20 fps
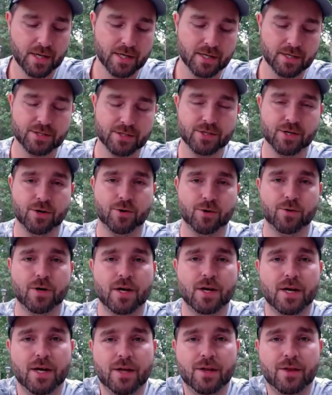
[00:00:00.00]
So,
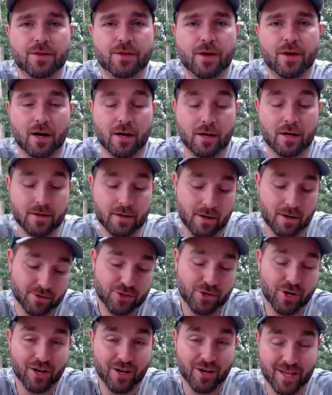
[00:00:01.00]
or
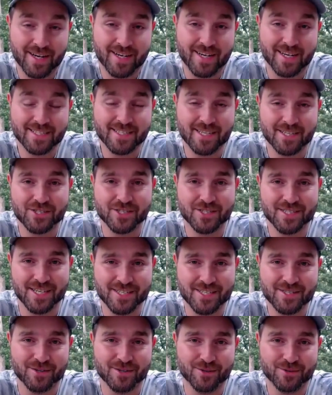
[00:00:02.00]
Trailhead, I guess I should say.
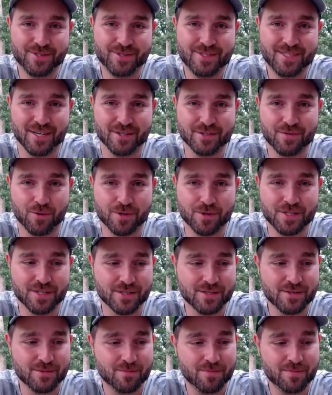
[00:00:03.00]
So
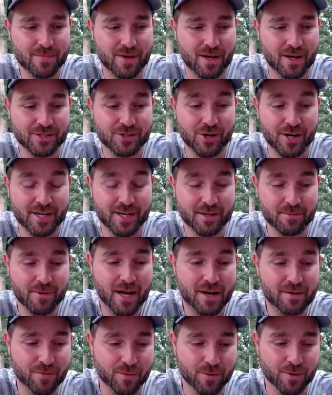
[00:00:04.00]
Salesforce's training
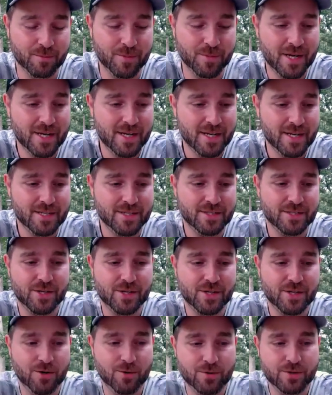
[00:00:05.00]
platform.
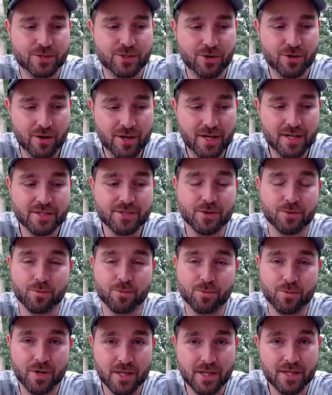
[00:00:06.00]
So Trailhead is a
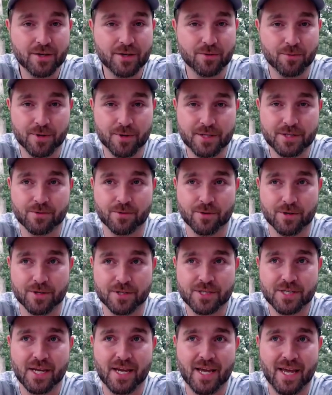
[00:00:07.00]
really good
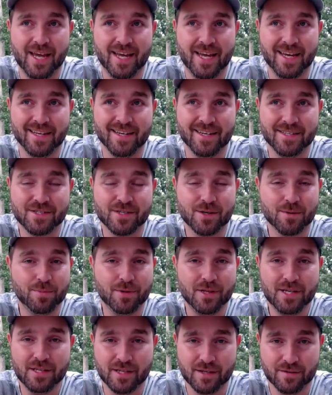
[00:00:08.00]
resource, and it's
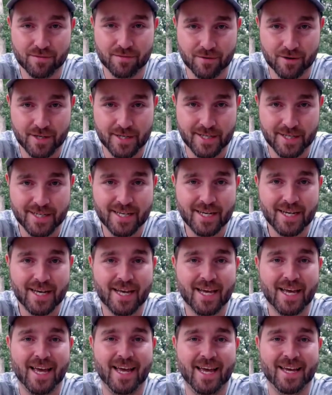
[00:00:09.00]
completely free.
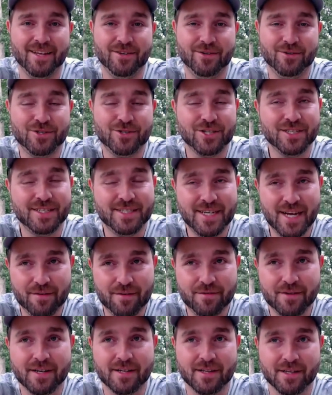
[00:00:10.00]
And you should
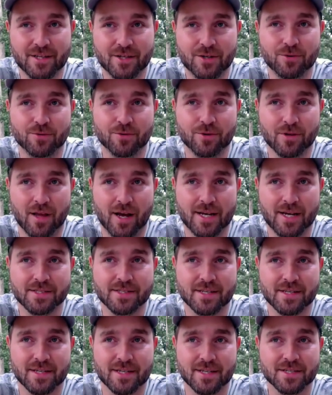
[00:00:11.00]
definitely
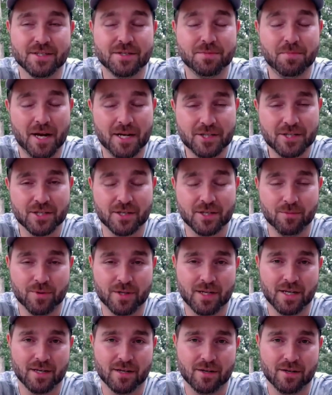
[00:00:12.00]
utilize it, especially
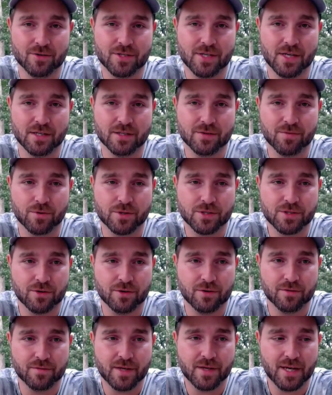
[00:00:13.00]
when getting your Salesforce
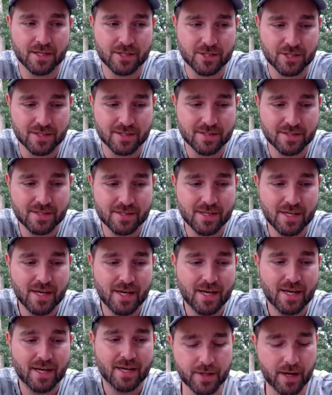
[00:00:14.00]
certifications.
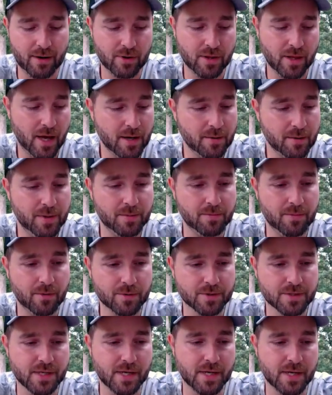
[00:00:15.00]
Now, a lot of people
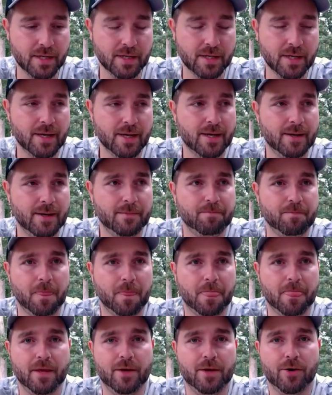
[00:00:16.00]
will say,
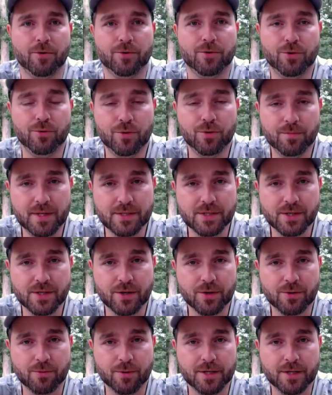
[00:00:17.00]
Udemy is a
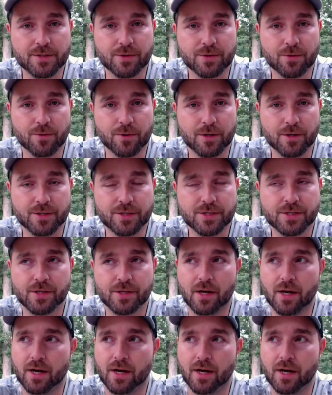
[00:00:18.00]
good resource,